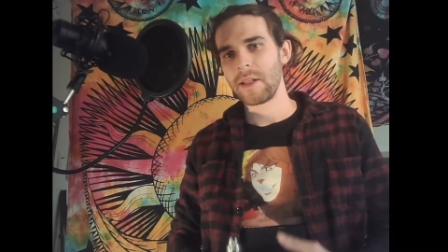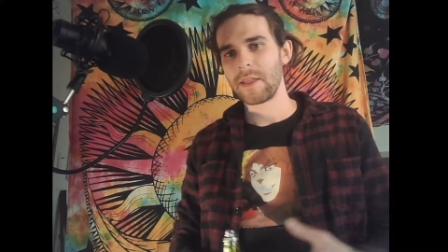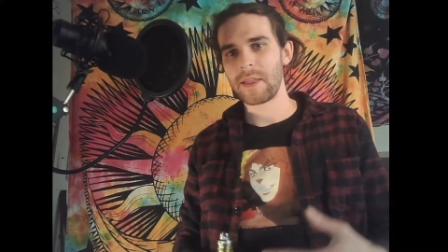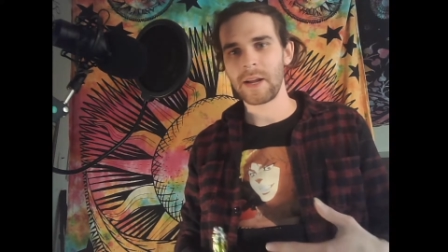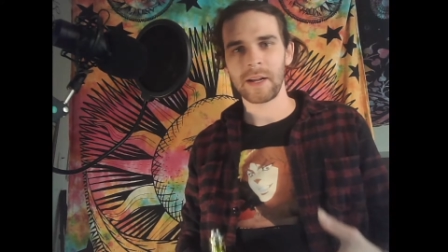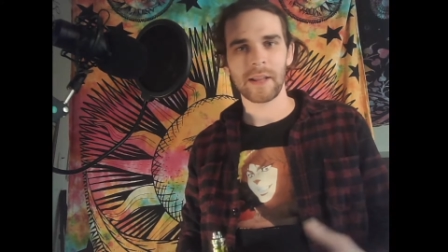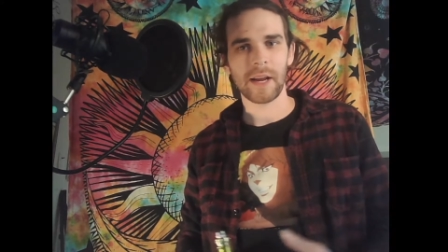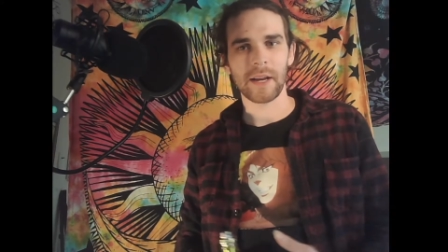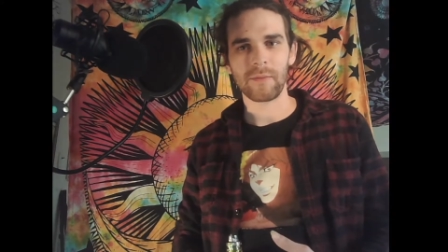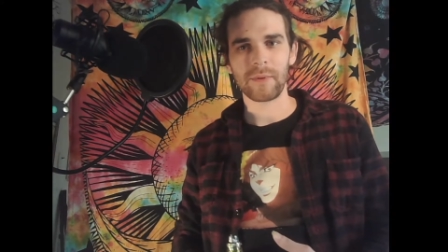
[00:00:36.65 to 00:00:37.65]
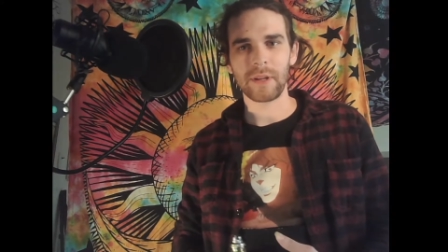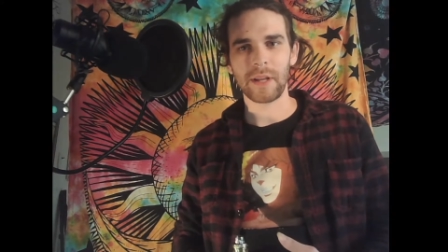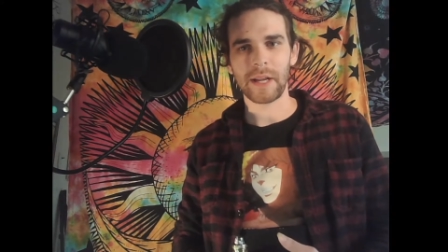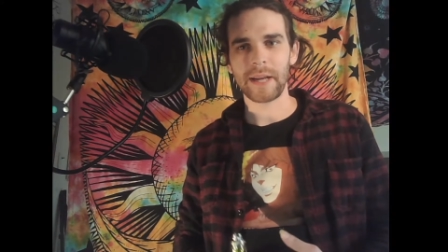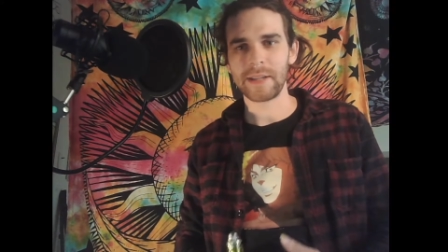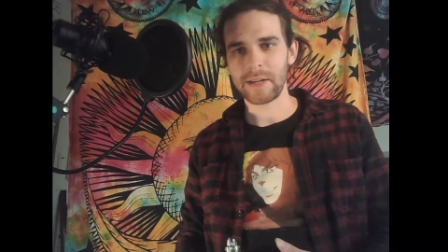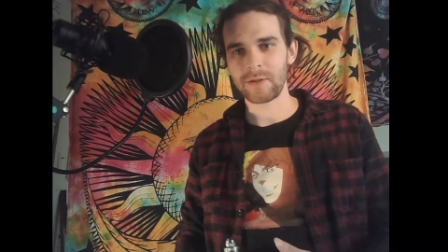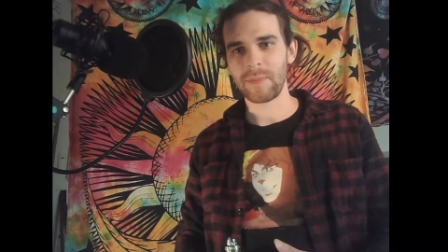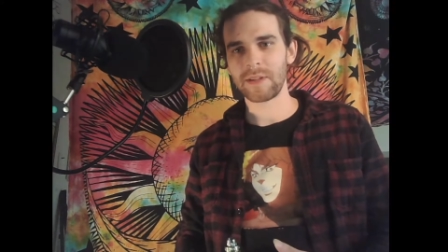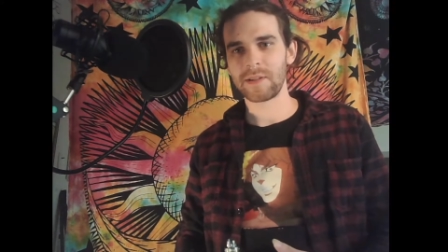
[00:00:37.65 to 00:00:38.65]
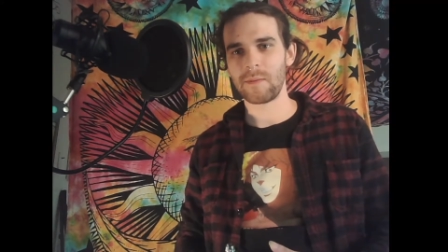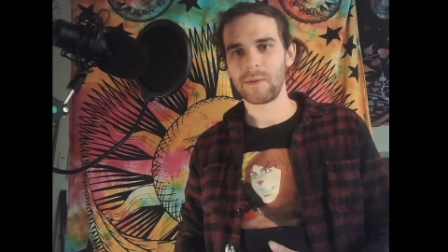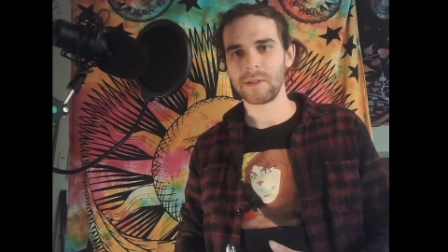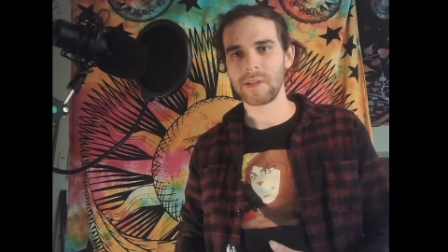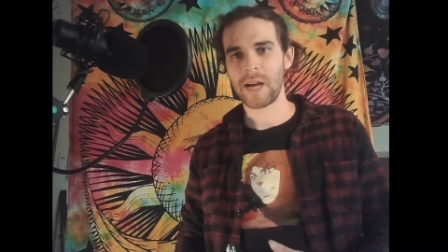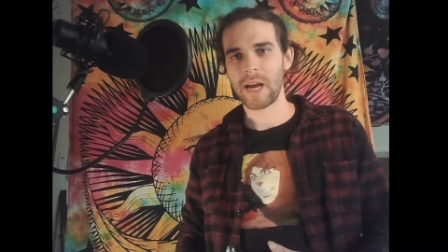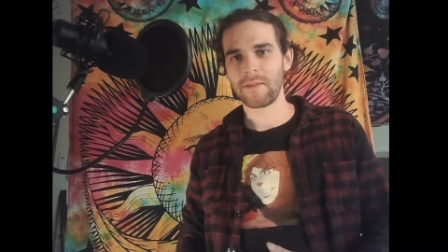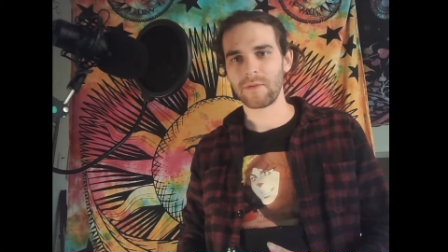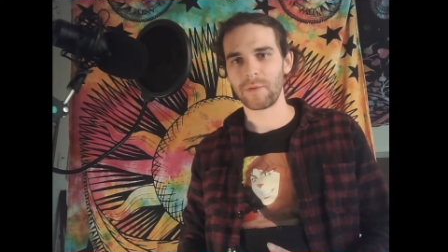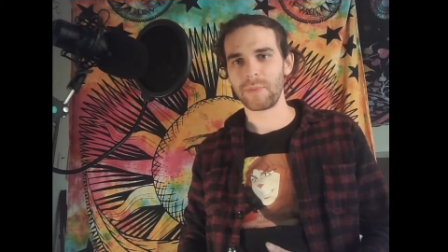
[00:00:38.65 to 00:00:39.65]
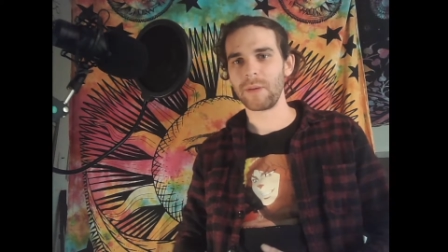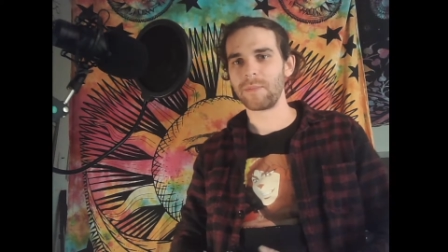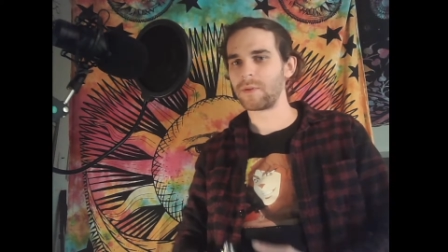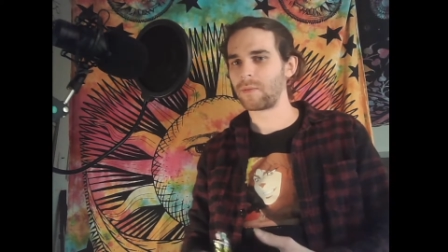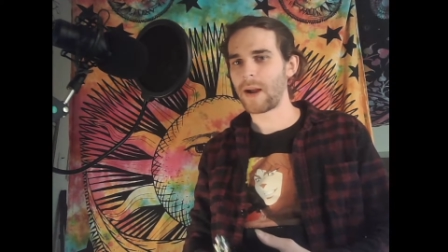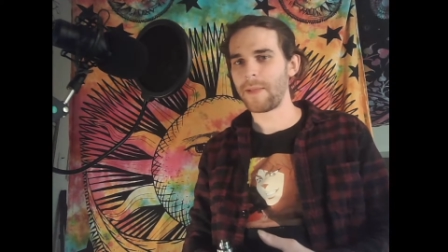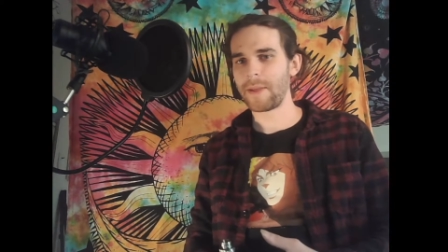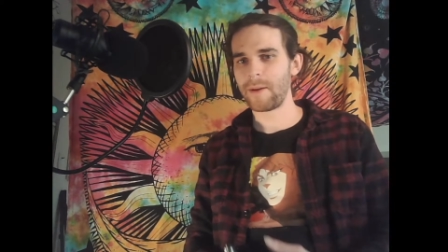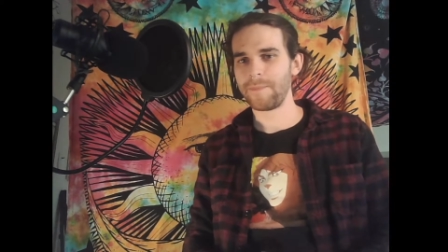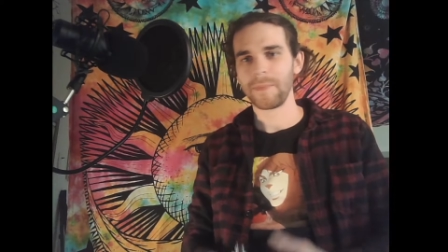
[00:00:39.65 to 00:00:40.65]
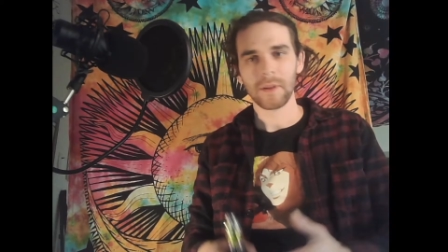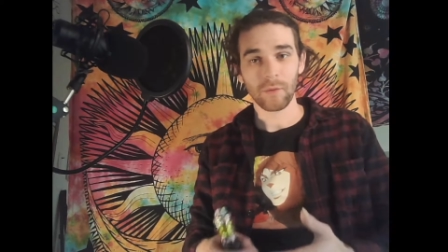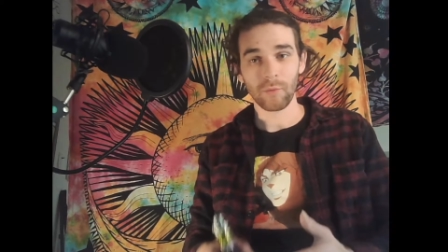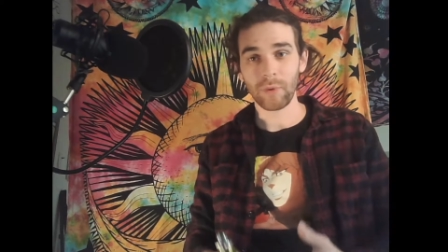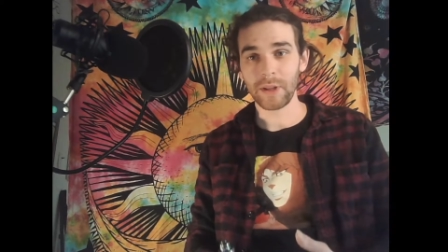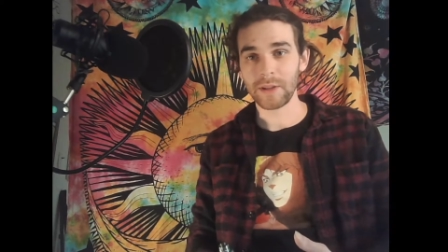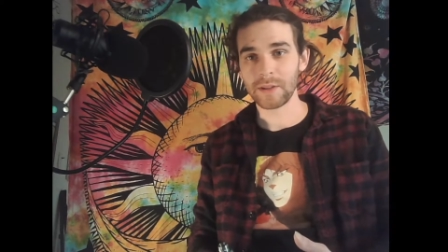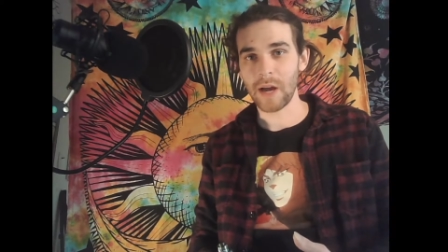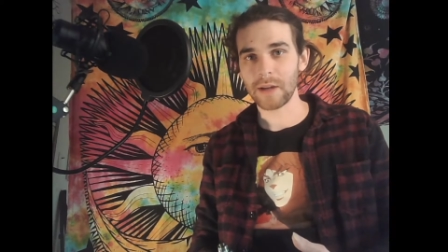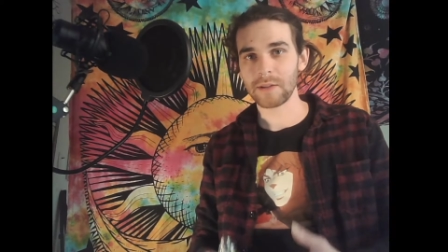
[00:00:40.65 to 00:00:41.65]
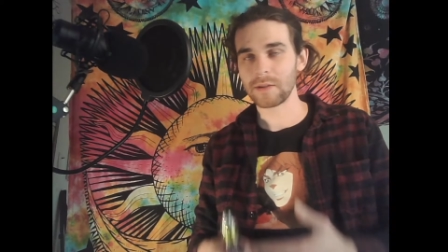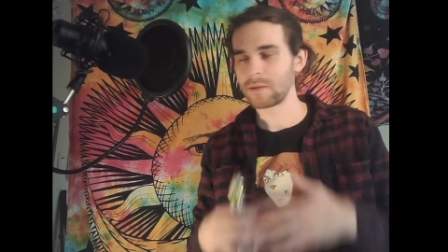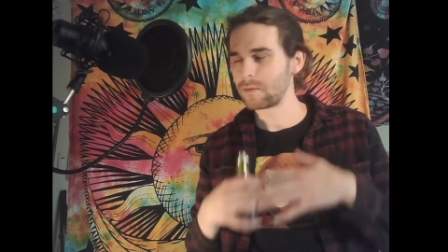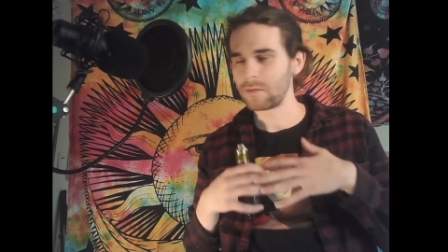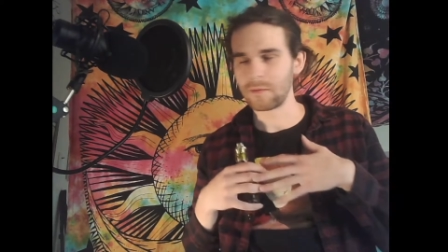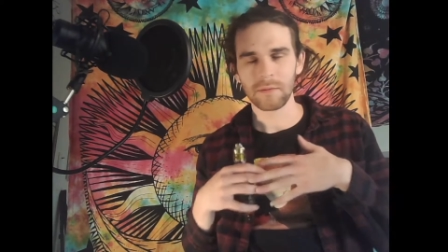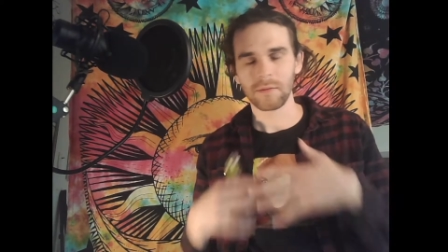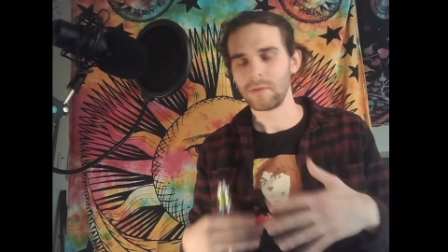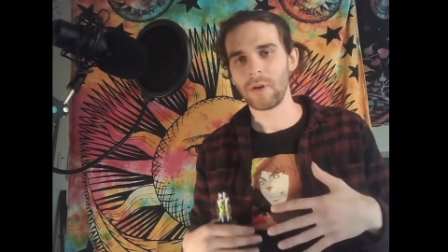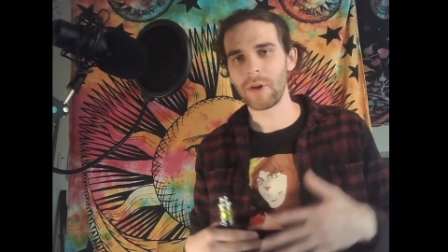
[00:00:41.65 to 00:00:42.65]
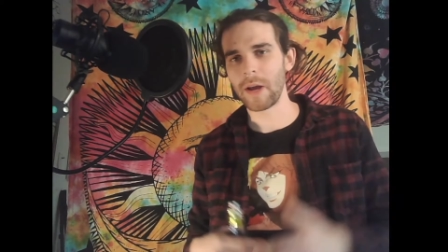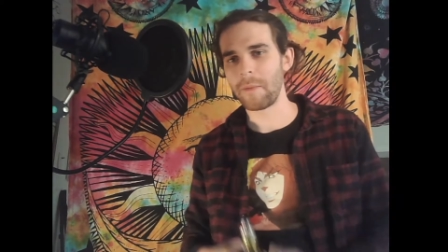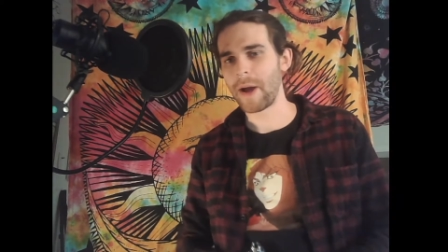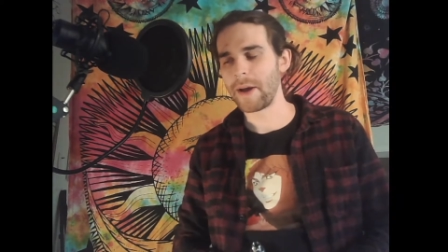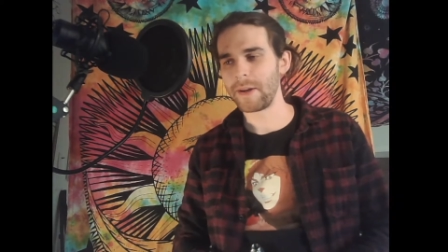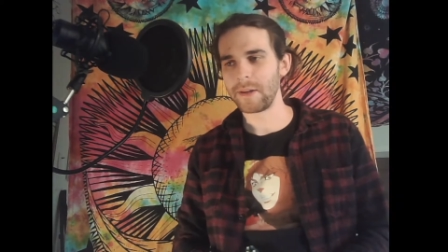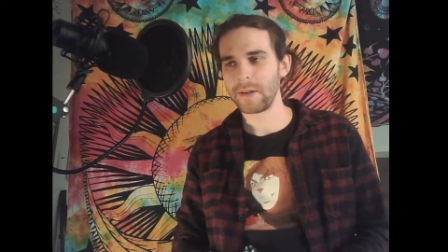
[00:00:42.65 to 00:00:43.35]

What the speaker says: thing that can really like detriment someone's life or the people around them really sucks. No doubt about it.